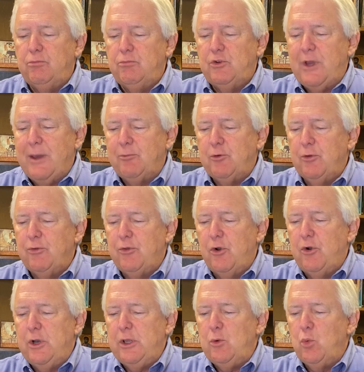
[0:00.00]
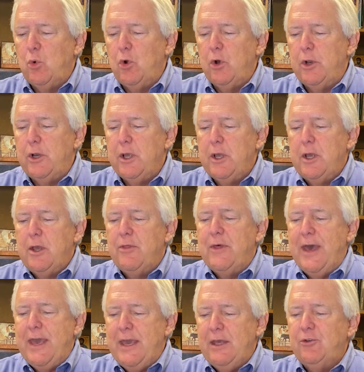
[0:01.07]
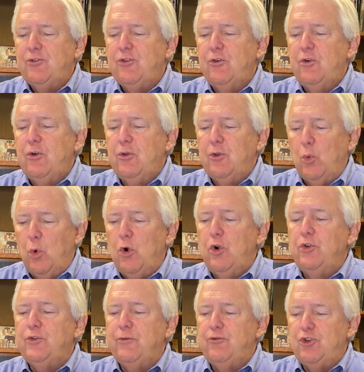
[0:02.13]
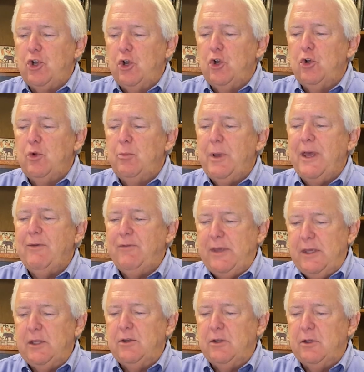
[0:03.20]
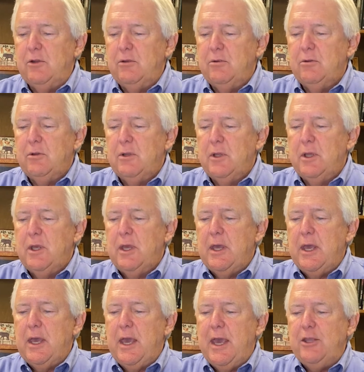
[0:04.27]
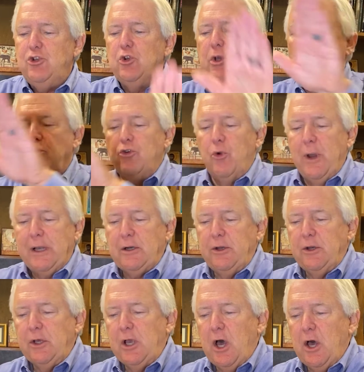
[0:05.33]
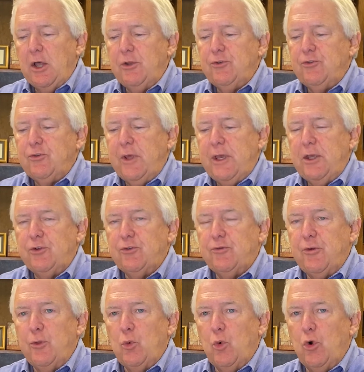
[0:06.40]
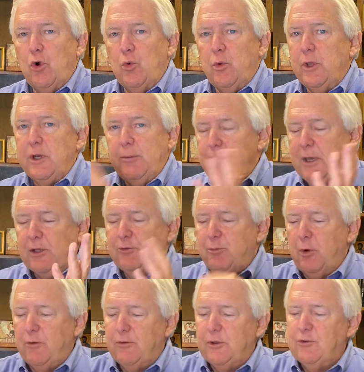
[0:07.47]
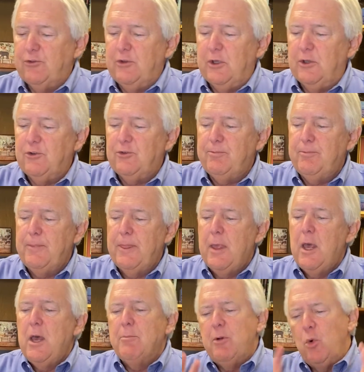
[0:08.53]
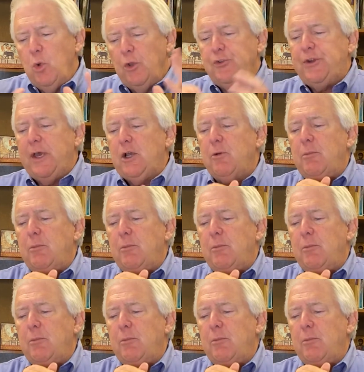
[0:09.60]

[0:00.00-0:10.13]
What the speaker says: chapter 31, the words of Job have ended, and you go directly to God's answer from the whirlwind, it makes perfect sense. But we'll take a